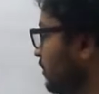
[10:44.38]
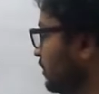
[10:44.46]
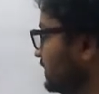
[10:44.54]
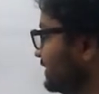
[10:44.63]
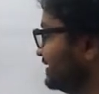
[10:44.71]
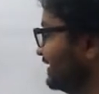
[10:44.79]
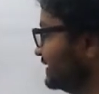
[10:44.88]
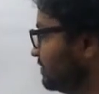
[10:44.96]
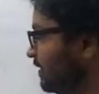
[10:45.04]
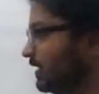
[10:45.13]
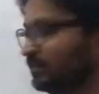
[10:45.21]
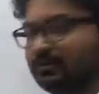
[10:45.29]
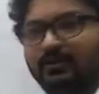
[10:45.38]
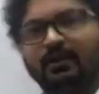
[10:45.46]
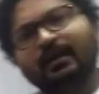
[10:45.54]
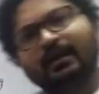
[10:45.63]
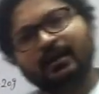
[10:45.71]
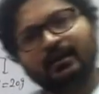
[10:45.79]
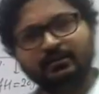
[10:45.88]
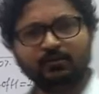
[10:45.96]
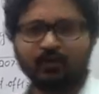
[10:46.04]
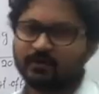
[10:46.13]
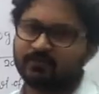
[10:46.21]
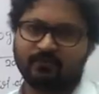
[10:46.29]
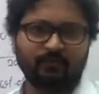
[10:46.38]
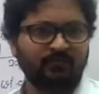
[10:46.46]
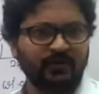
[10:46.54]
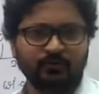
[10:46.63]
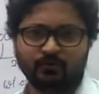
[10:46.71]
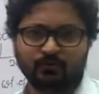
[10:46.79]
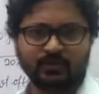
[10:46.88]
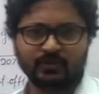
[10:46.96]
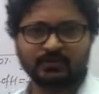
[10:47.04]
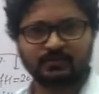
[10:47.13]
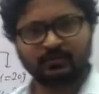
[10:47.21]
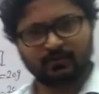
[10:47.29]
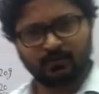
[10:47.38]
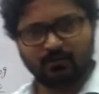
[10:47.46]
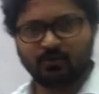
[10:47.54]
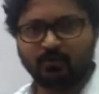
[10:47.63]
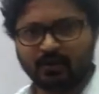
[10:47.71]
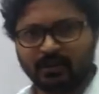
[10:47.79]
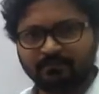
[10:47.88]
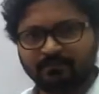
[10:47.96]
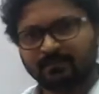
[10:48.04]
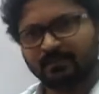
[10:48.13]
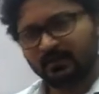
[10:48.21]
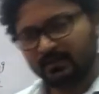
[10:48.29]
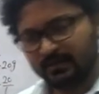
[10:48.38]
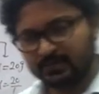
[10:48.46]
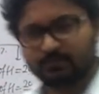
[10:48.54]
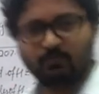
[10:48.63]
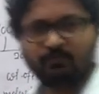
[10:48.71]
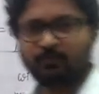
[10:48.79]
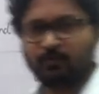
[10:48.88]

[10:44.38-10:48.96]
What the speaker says: draw just this much, you are free to do this. Okay, let's move